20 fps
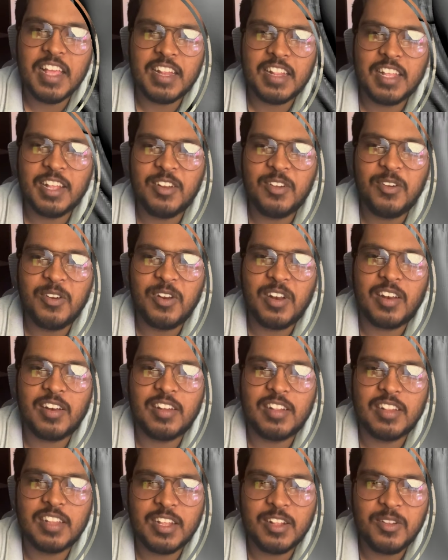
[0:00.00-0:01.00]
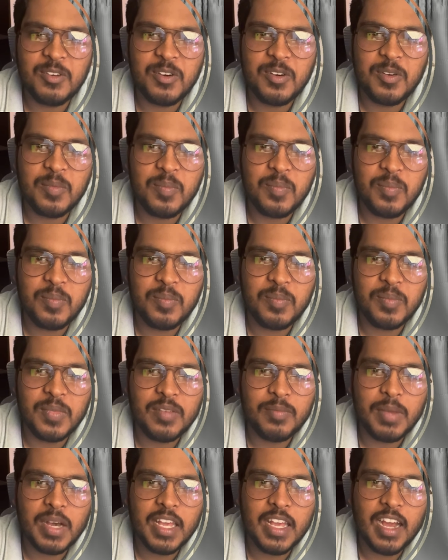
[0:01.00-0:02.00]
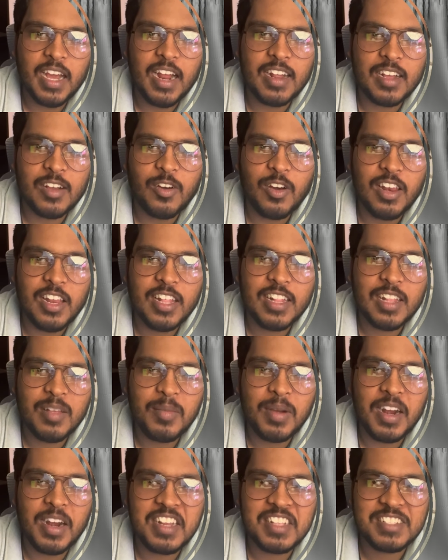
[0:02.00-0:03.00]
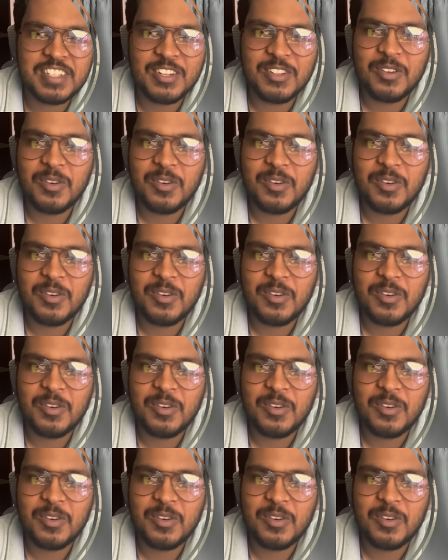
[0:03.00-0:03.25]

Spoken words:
they don't by calling them artists, they